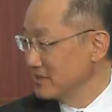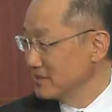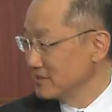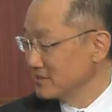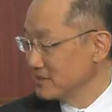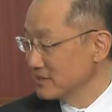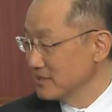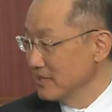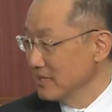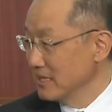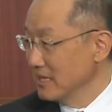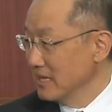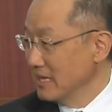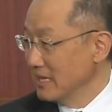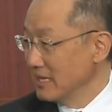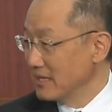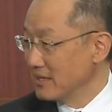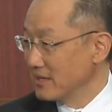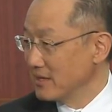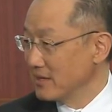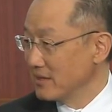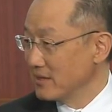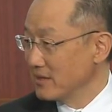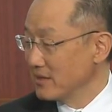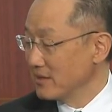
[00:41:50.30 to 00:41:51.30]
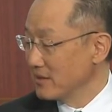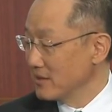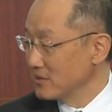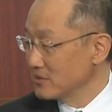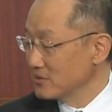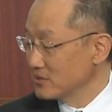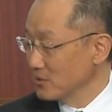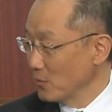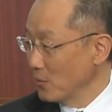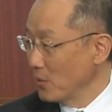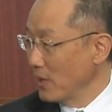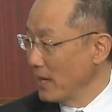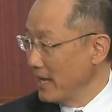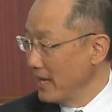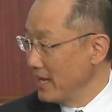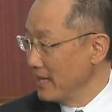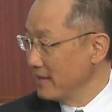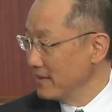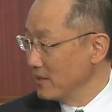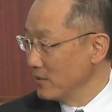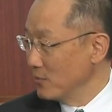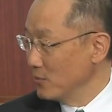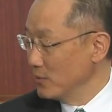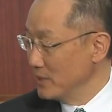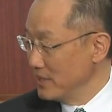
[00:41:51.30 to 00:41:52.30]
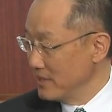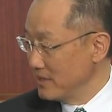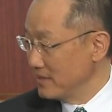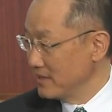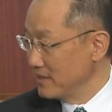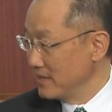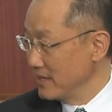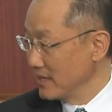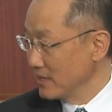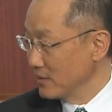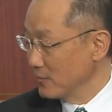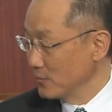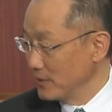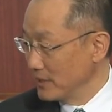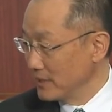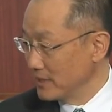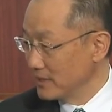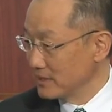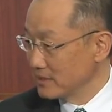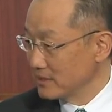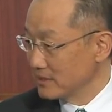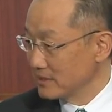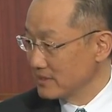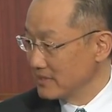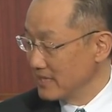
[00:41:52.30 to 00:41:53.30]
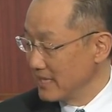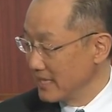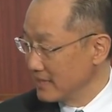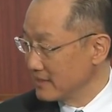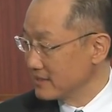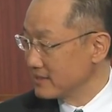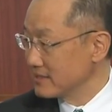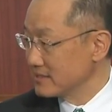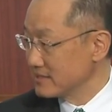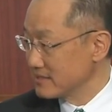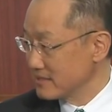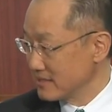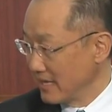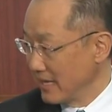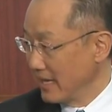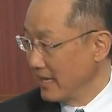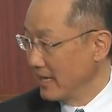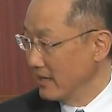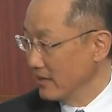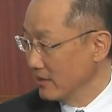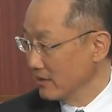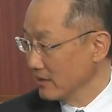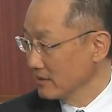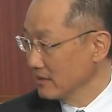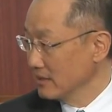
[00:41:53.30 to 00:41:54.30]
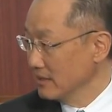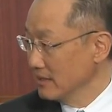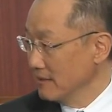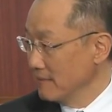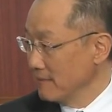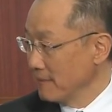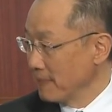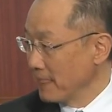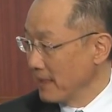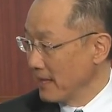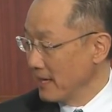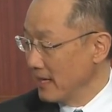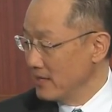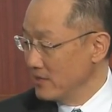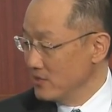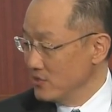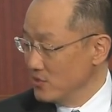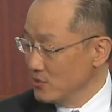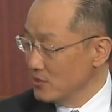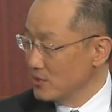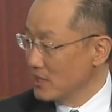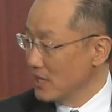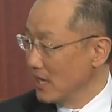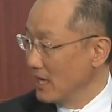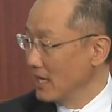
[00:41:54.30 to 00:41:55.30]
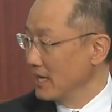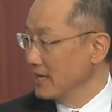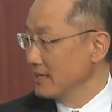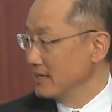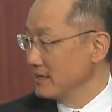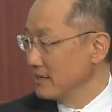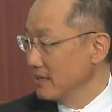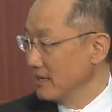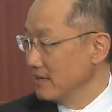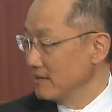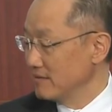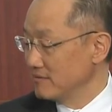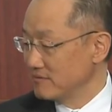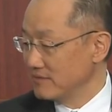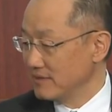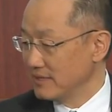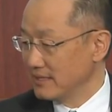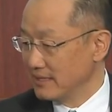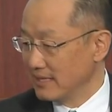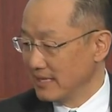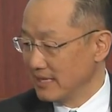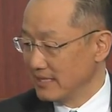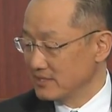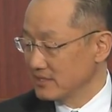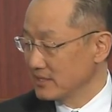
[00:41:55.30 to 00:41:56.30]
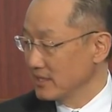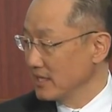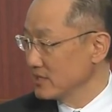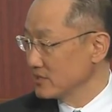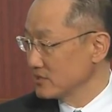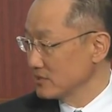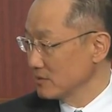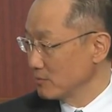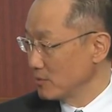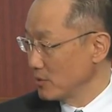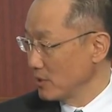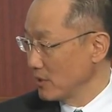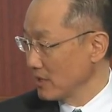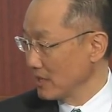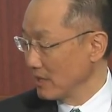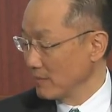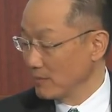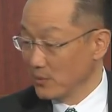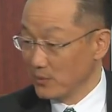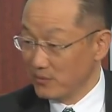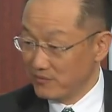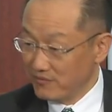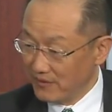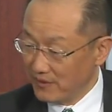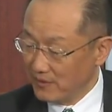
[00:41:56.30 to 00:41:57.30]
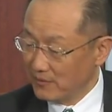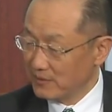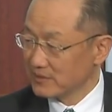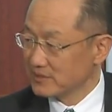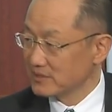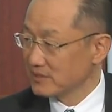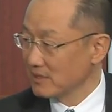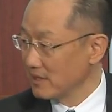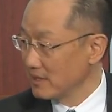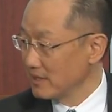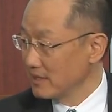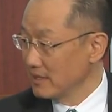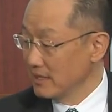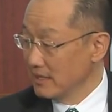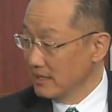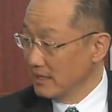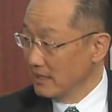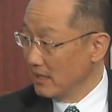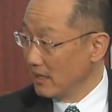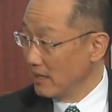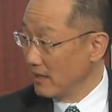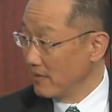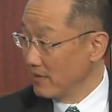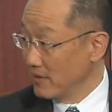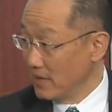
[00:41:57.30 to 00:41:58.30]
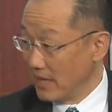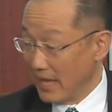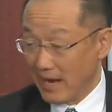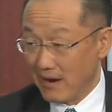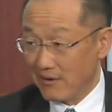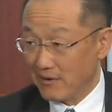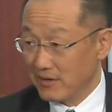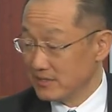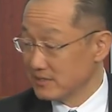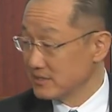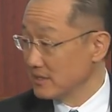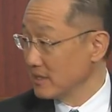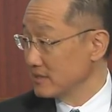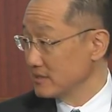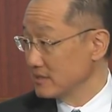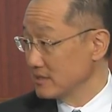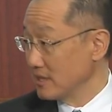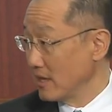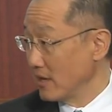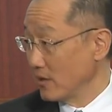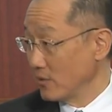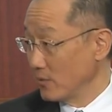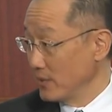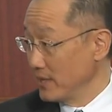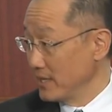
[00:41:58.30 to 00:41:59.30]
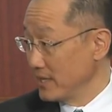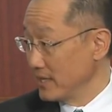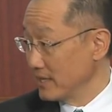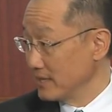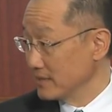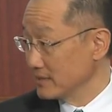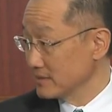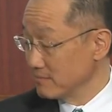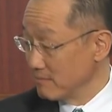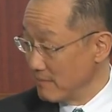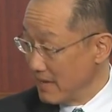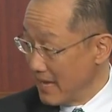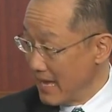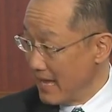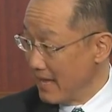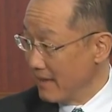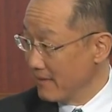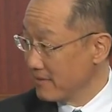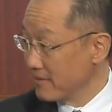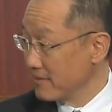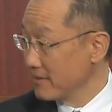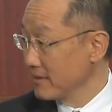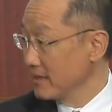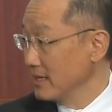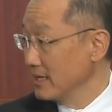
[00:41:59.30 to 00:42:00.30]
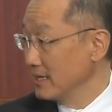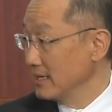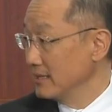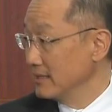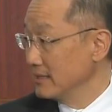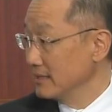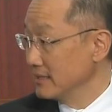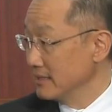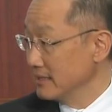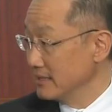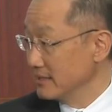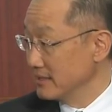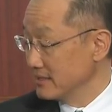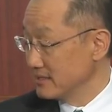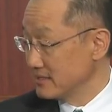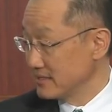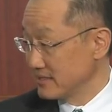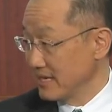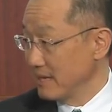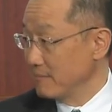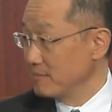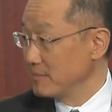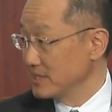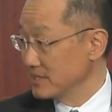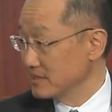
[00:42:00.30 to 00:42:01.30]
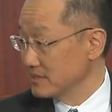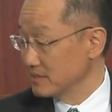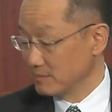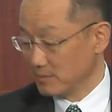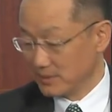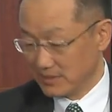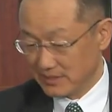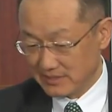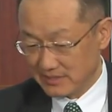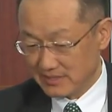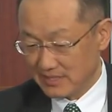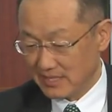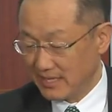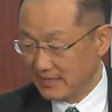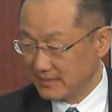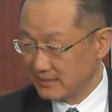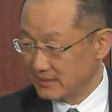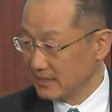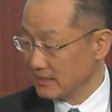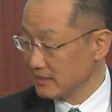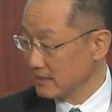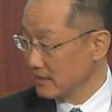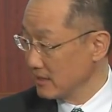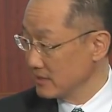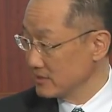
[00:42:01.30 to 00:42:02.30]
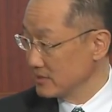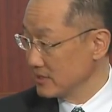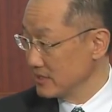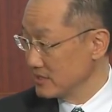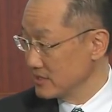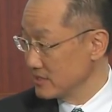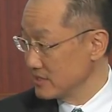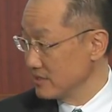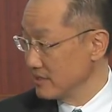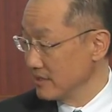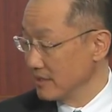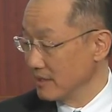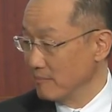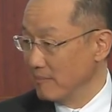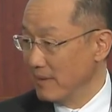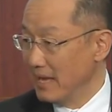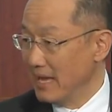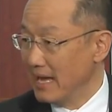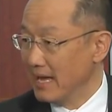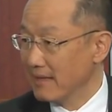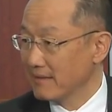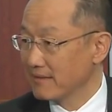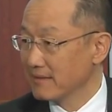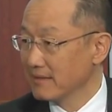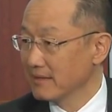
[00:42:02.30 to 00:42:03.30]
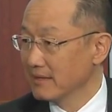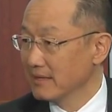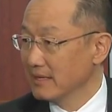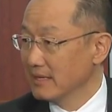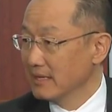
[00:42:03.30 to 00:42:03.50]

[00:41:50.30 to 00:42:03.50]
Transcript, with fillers: there's, there, there's a way that we think we could take to scale a new kind of uh, educational program. It would focus on, on the areas that are weakest, math, uh, the, the STEM disciplines, science, technology, engineering, and math.